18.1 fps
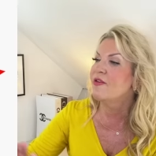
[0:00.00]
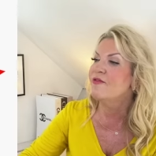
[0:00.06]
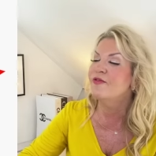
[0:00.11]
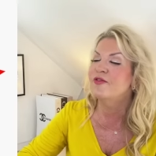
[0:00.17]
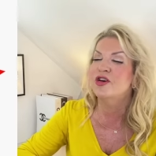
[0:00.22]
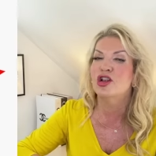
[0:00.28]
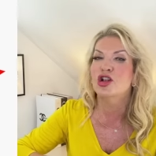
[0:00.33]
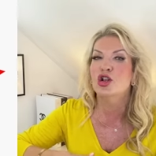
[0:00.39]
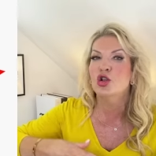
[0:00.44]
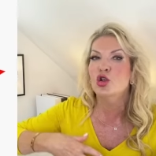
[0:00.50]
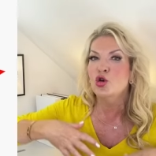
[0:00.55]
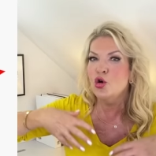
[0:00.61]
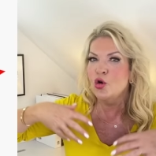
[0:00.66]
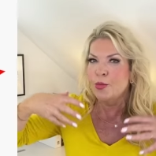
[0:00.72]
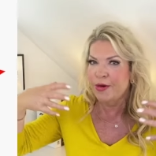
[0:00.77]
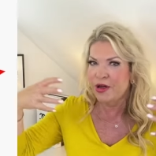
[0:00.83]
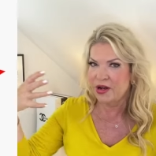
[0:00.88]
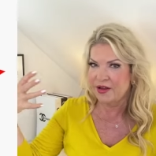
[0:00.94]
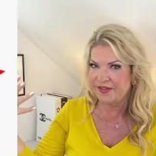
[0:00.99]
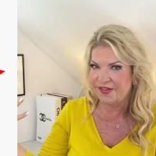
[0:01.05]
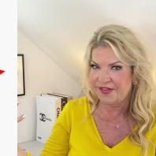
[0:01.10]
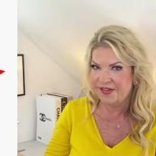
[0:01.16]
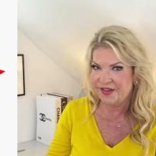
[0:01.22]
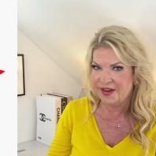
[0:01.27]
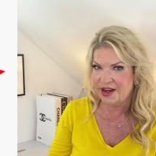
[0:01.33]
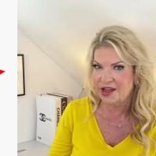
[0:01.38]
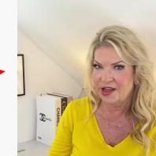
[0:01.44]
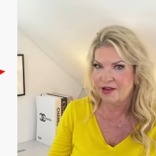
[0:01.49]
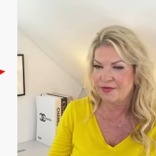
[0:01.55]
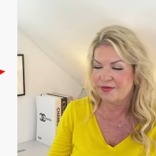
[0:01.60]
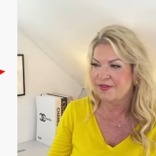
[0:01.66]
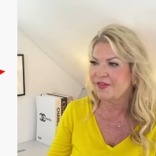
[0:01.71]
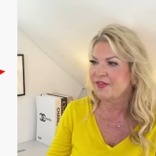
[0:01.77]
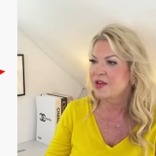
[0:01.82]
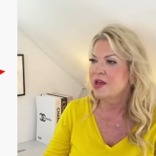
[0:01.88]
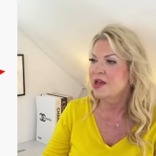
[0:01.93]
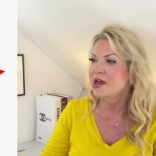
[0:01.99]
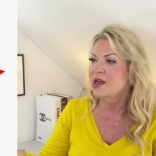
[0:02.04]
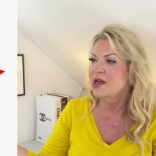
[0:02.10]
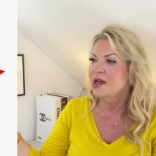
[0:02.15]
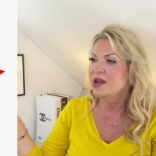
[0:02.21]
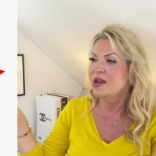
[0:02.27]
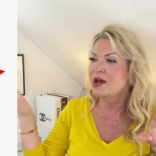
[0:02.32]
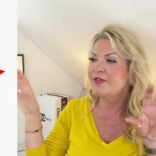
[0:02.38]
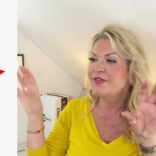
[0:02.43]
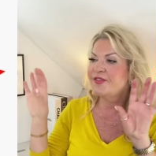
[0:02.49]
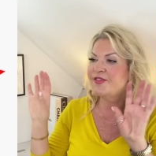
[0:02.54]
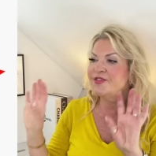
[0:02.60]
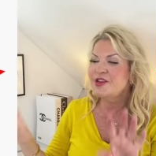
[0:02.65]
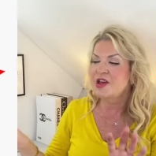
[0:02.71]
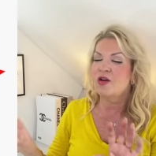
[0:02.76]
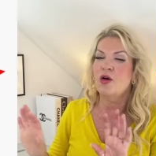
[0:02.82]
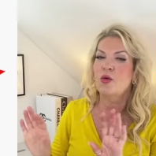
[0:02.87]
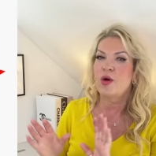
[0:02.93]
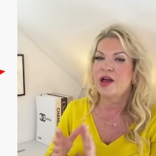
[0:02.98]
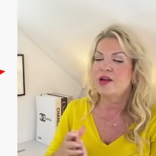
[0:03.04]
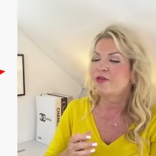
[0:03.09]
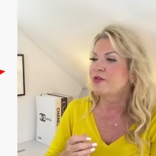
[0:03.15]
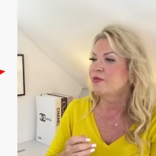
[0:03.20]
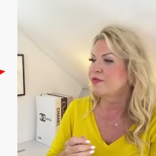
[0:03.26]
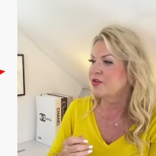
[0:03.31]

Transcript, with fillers: voluminous sleeves. Now, steer away from